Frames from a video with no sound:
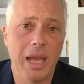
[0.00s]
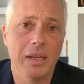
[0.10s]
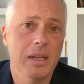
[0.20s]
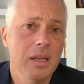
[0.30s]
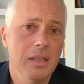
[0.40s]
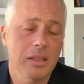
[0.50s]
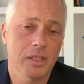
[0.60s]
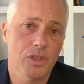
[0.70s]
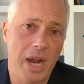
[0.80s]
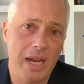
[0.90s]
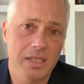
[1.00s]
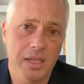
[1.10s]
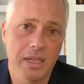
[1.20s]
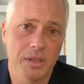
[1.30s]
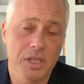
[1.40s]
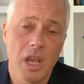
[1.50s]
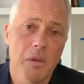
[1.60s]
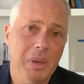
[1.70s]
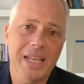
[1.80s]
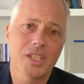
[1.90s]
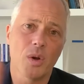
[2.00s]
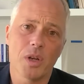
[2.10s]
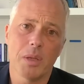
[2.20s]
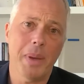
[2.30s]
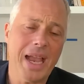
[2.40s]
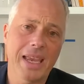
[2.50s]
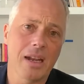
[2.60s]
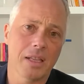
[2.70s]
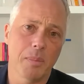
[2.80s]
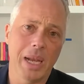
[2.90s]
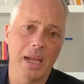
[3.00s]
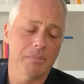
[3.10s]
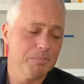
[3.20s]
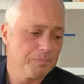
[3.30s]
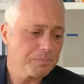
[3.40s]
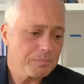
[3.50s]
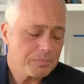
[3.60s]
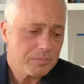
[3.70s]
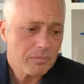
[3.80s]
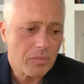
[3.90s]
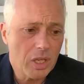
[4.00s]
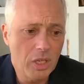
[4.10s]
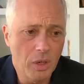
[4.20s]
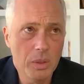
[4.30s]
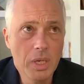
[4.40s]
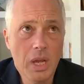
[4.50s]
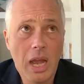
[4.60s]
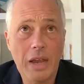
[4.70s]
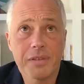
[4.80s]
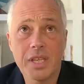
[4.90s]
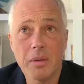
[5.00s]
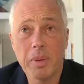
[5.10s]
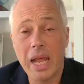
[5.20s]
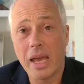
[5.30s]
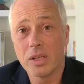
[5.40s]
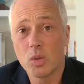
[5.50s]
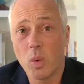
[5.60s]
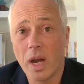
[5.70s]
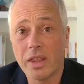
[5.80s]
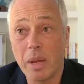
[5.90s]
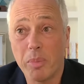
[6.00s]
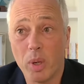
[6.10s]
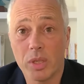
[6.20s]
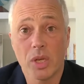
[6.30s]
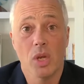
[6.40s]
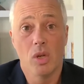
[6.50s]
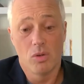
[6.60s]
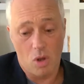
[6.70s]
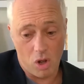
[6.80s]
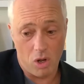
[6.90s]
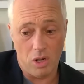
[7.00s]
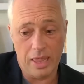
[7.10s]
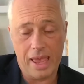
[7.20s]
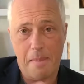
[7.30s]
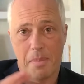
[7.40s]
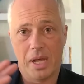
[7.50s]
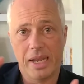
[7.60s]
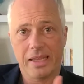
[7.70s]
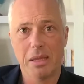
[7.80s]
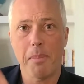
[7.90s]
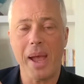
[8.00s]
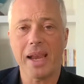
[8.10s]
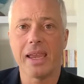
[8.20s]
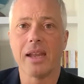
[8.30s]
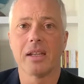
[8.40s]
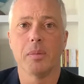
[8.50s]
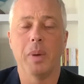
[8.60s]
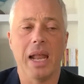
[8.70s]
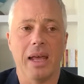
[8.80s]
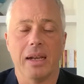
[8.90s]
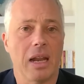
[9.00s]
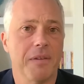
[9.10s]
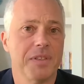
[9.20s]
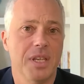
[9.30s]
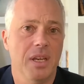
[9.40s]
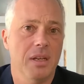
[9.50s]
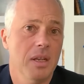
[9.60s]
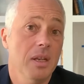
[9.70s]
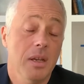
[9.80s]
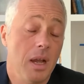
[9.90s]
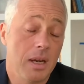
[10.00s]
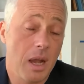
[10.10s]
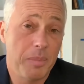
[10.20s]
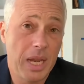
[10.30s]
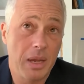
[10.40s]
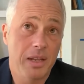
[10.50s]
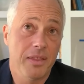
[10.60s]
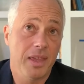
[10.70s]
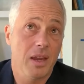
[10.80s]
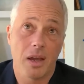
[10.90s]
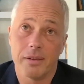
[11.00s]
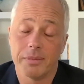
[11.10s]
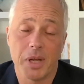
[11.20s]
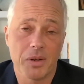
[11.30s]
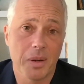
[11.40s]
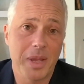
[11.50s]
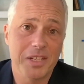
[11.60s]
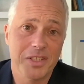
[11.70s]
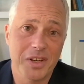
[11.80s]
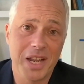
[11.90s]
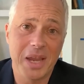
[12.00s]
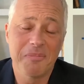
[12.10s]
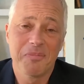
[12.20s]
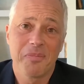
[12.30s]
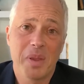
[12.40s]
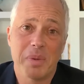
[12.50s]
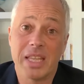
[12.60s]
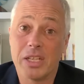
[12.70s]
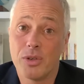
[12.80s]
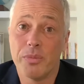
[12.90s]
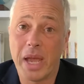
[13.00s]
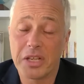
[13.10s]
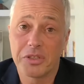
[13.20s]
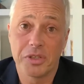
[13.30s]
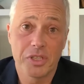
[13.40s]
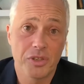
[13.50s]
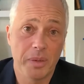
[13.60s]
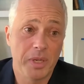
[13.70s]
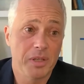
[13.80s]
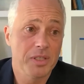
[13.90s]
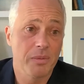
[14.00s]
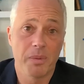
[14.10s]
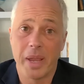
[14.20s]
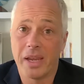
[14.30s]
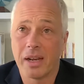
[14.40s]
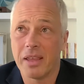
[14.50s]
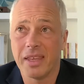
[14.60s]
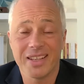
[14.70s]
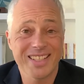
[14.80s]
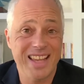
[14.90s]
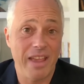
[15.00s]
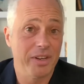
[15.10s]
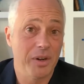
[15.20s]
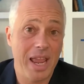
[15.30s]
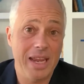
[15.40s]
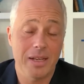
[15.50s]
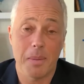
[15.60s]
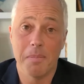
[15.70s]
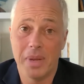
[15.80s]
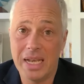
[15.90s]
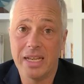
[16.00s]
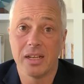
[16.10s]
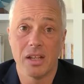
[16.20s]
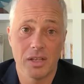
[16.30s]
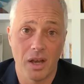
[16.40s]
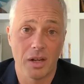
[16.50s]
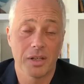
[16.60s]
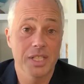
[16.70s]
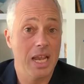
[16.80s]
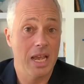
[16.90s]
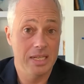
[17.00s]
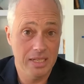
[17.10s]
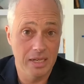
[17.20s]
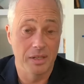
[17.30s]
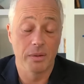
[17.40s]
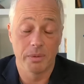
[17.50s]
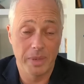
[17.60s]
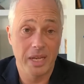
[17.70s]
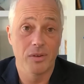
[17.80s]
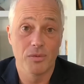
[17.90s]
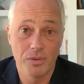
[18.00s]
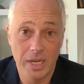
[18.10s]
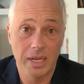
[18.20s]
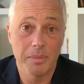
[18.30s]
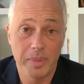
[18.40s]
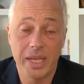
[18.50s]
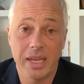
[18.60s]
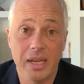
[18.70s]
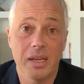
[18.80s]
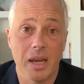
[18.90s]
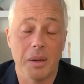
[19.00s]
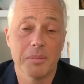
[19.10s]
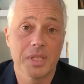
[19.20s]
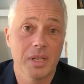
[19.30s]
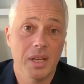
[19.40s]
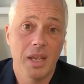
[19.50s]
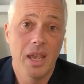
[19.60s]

plan that attracts leaders. But let's go to the back end of the plan. You know, I've seen plans where they put all that money at the back end of the plan, and I've seen a company I can think of, I'm not going to mention their name, but they had two master distributors that were making, I think, seven or eight million dollars a year. They were making really big incomes.